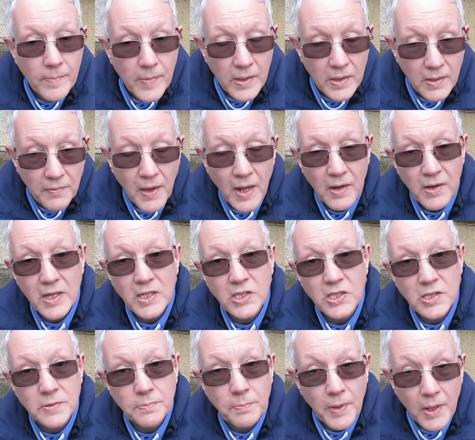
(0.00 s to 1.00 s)
the very
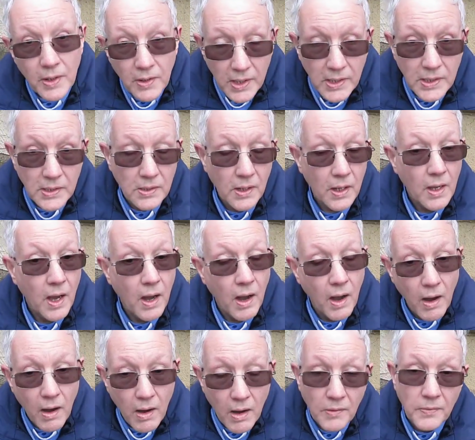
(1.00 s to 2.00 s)
spirit
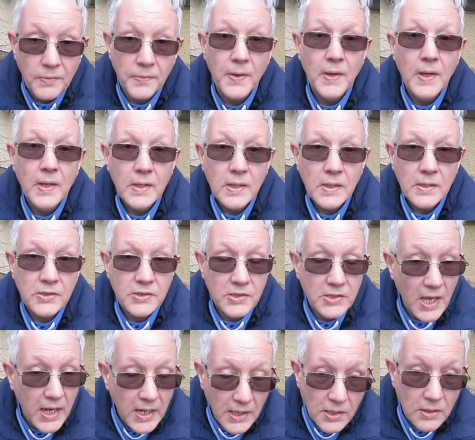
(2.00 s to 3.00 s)
of
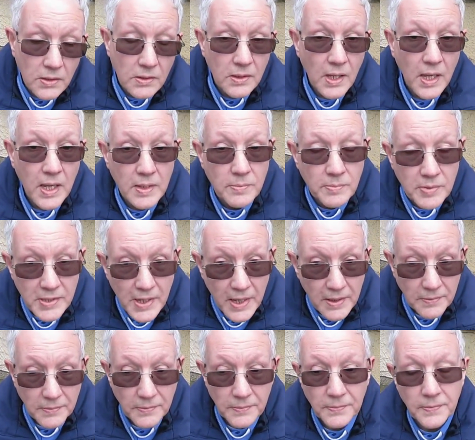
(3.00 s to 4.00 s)
Satan
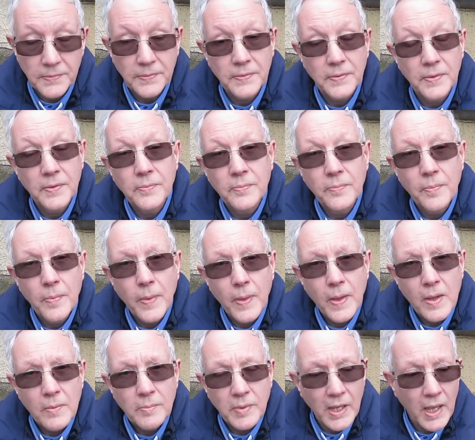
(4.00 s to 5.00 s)
himself,
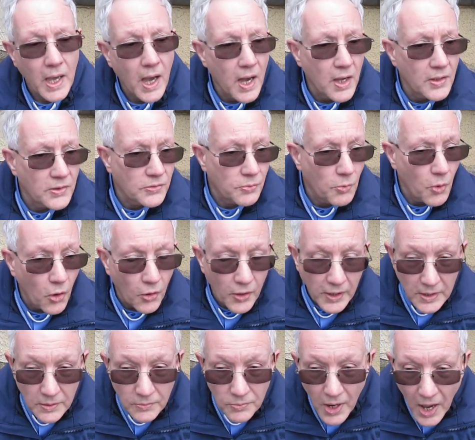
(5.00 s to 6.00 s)
because
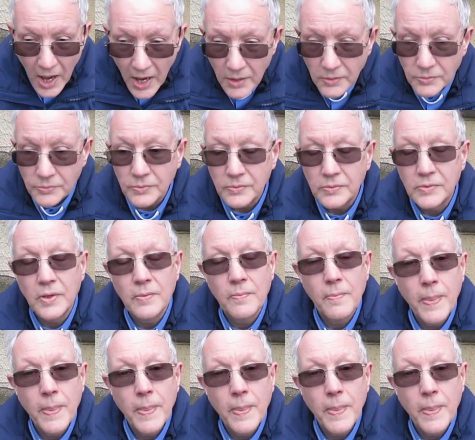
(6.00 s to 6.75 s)
walking round